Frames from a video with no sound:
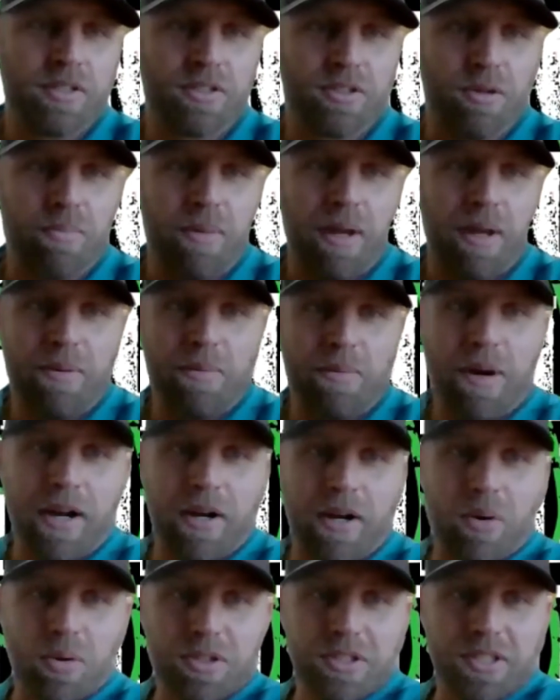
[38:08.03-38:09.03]
so maybe
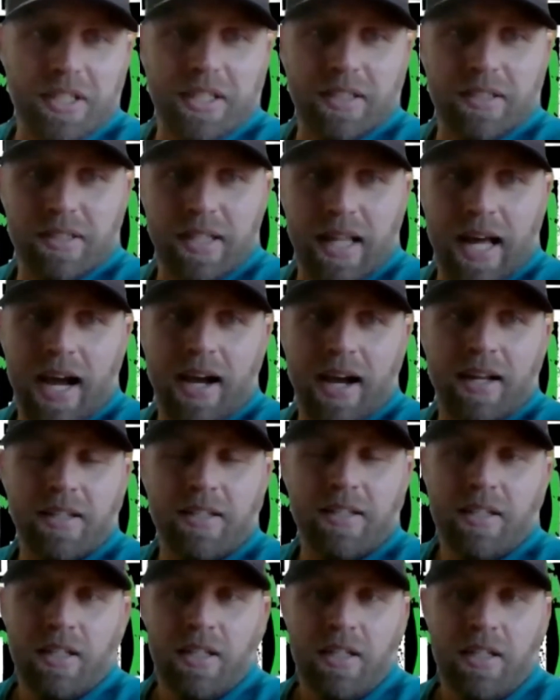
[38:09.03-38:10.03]
my horse needs that.